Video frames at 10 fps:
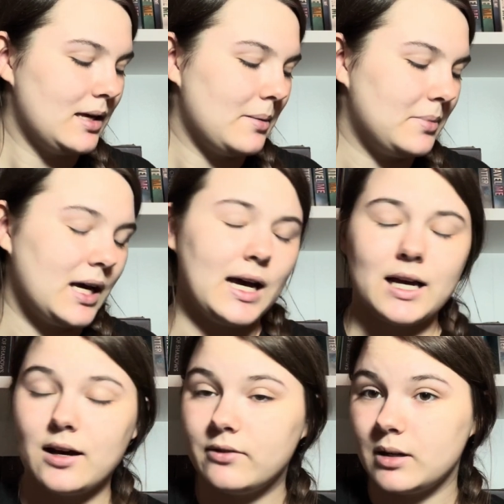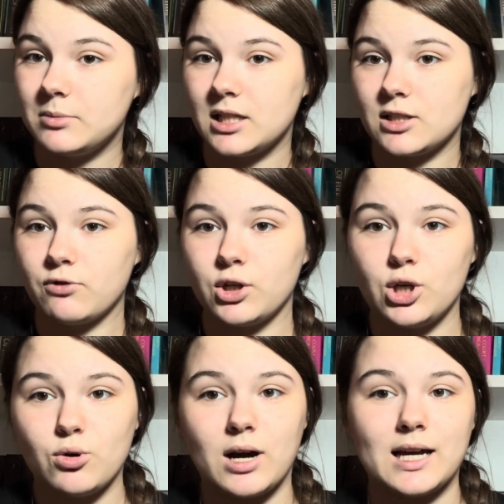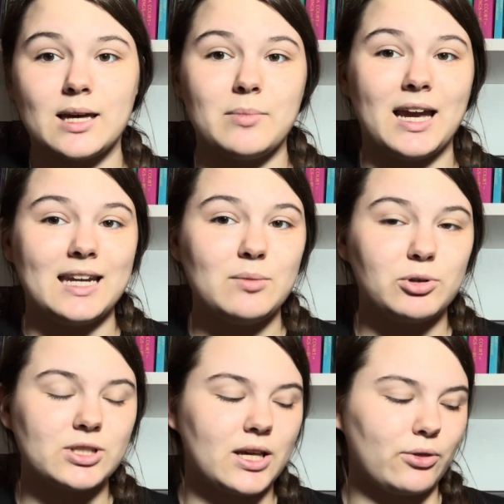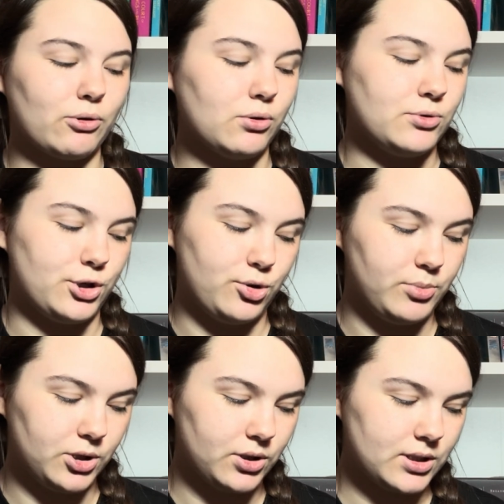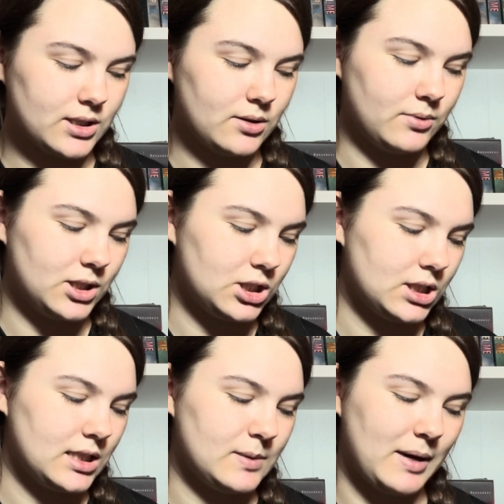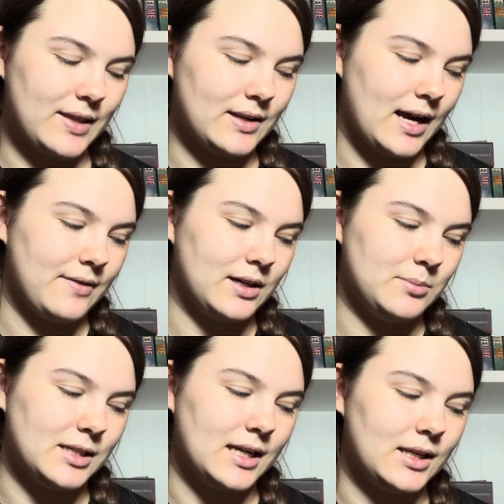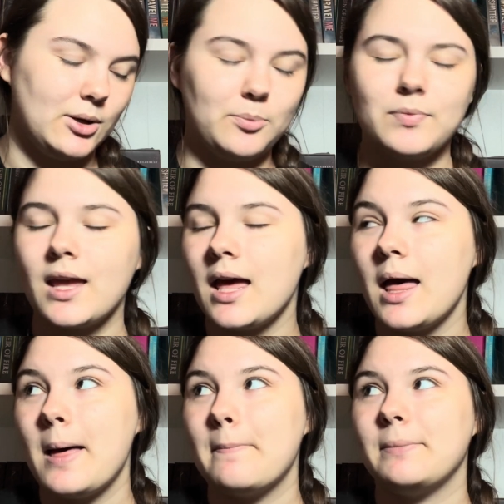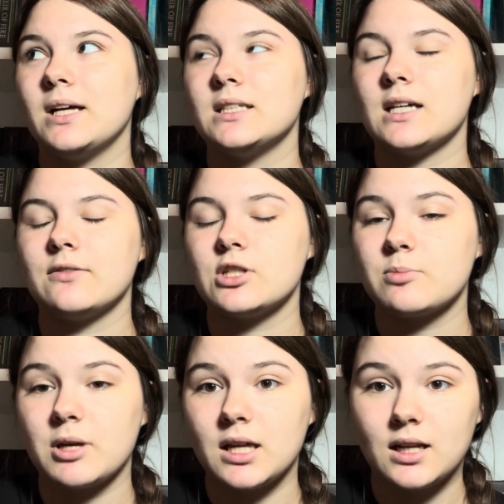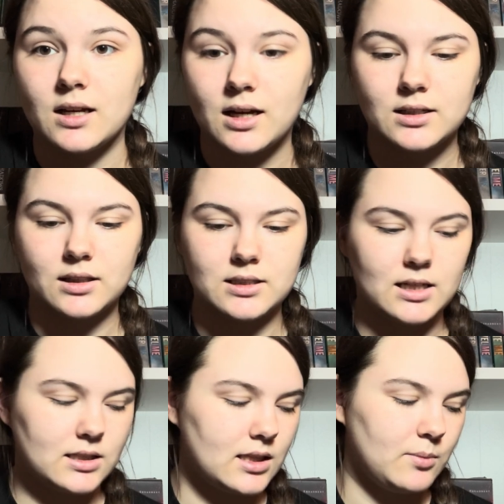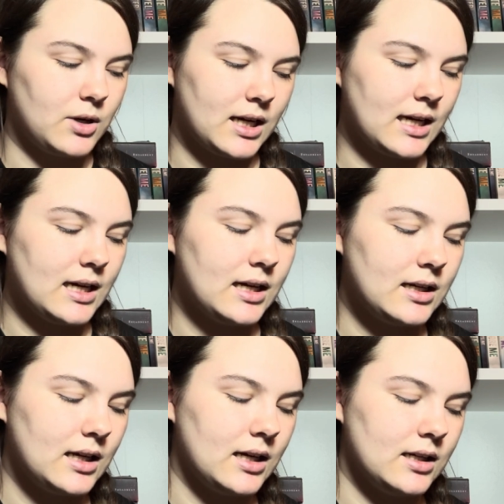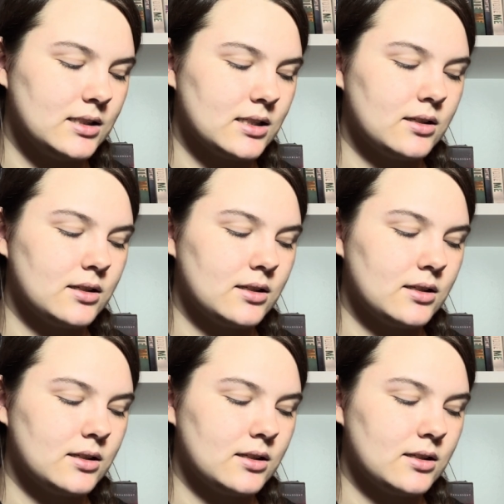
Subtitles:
But I have updates for you. I am 80% through 2 books, which is bad that I haven't updated you, but I've just been kind of listening to them when I can, and